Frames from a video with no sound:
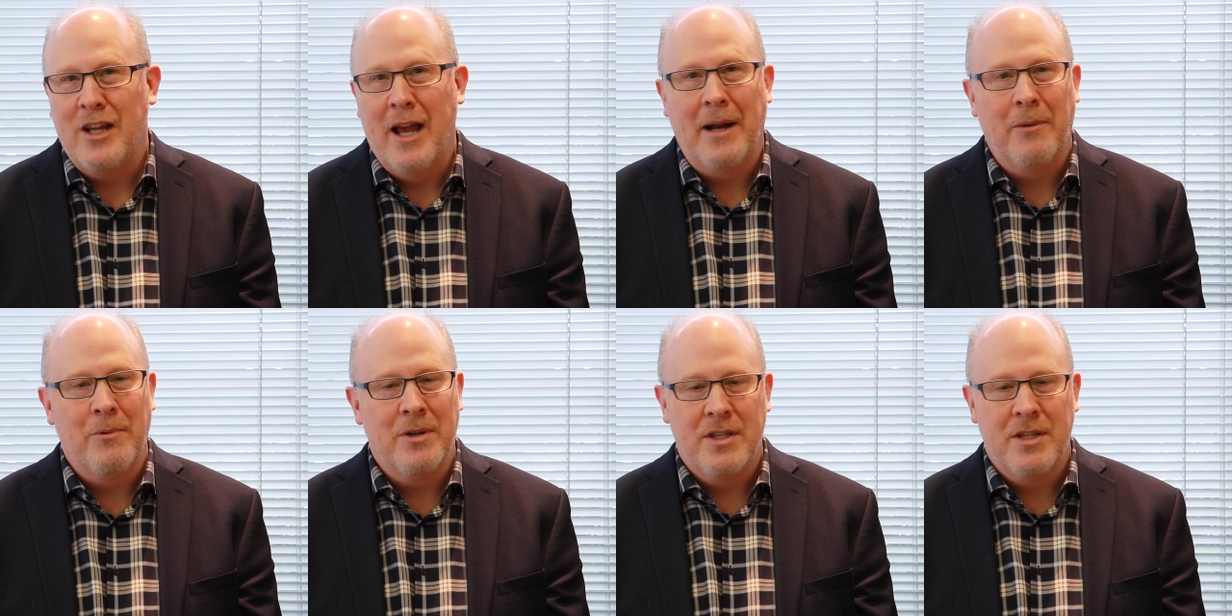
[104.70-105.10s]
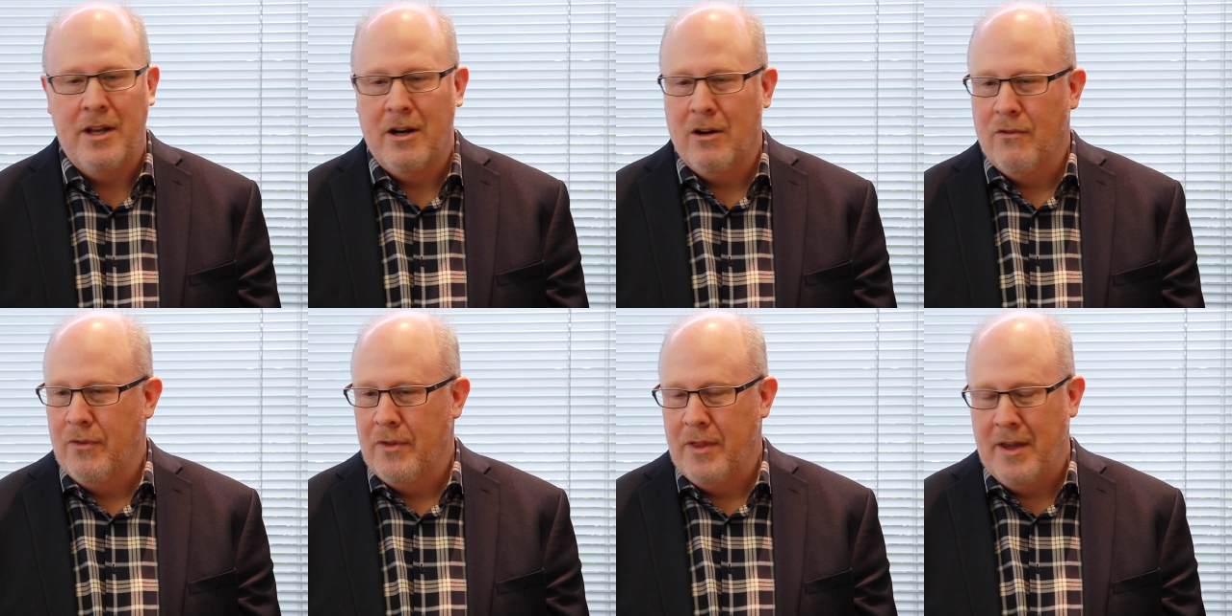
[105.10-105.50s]
YANA was
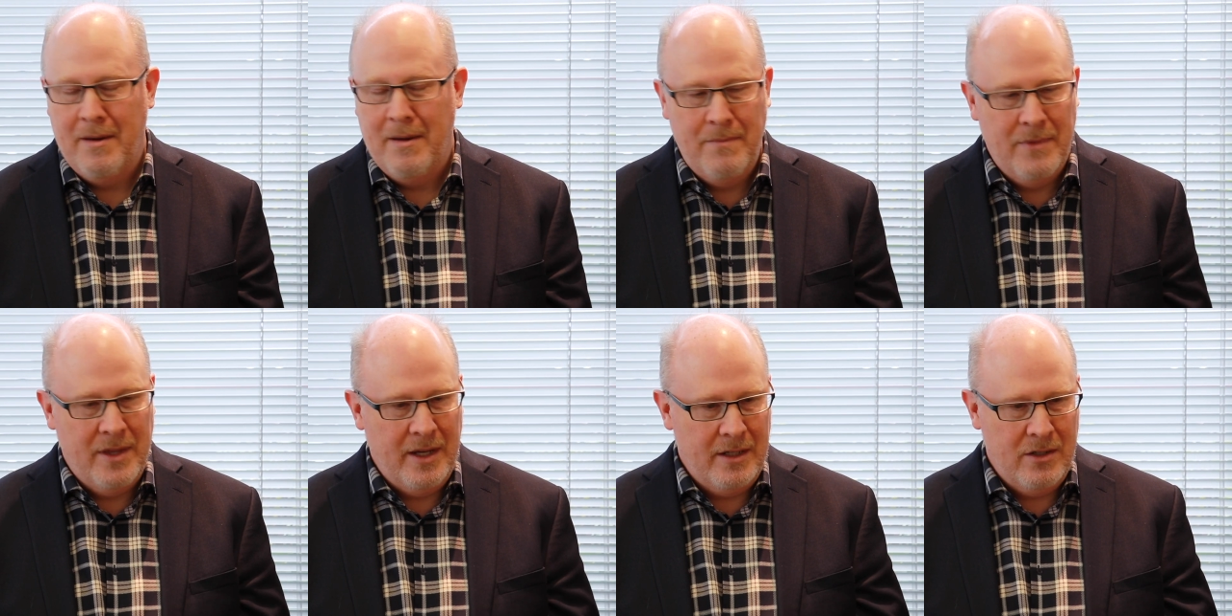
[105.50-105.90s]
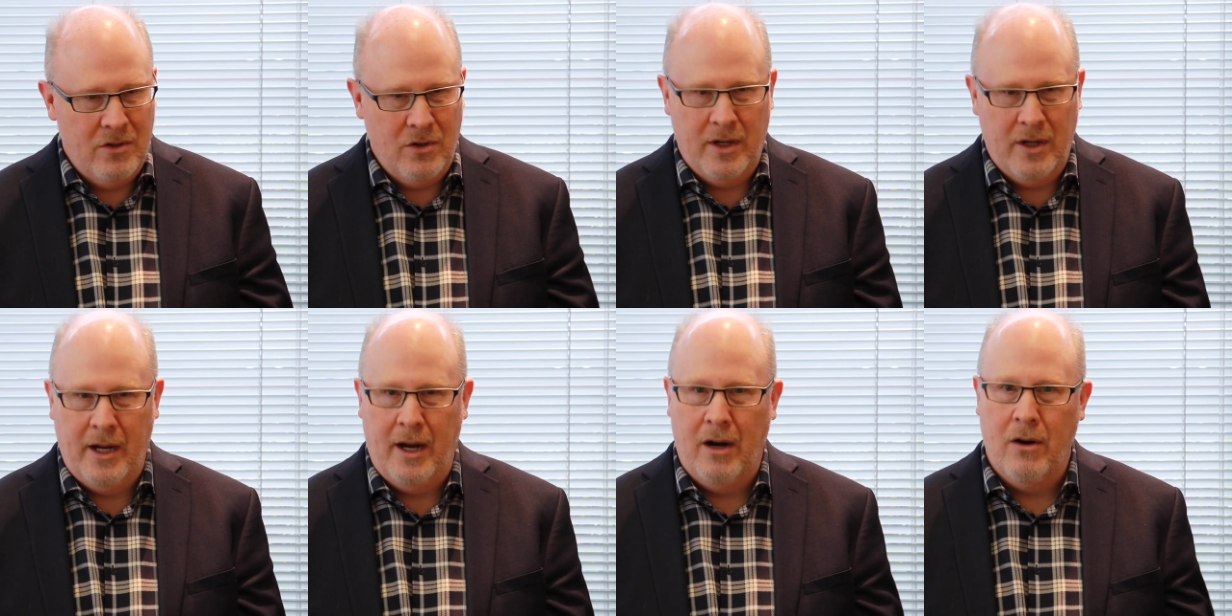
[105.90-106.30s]
there for them, they
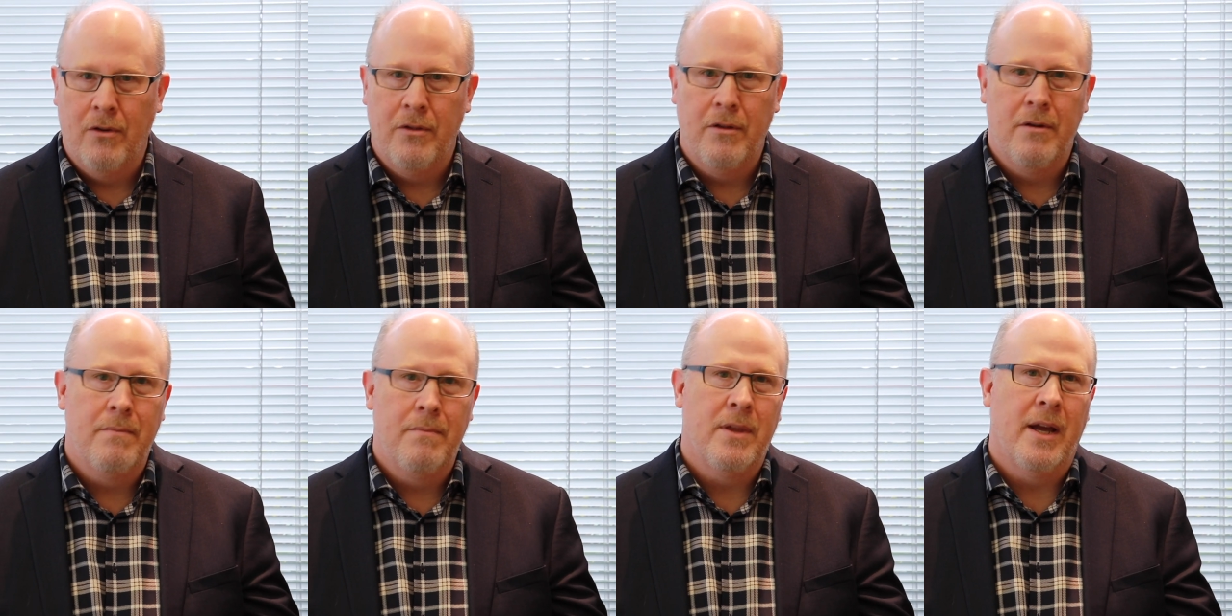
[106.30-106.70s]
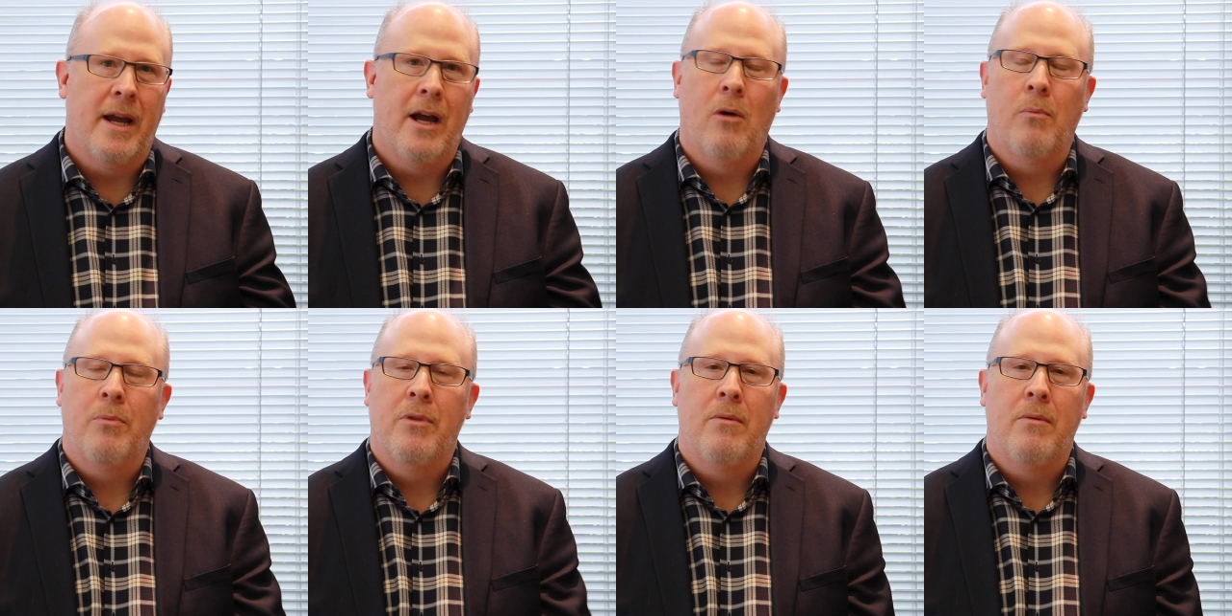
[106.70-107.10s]
took care of them, they
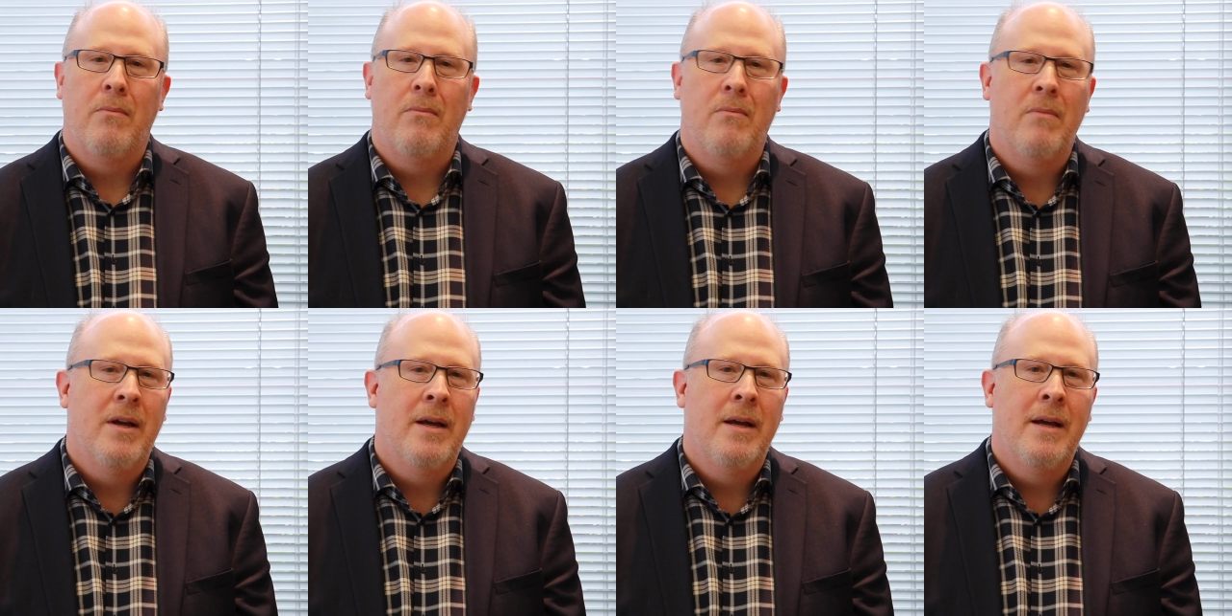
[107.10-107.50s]
helped them,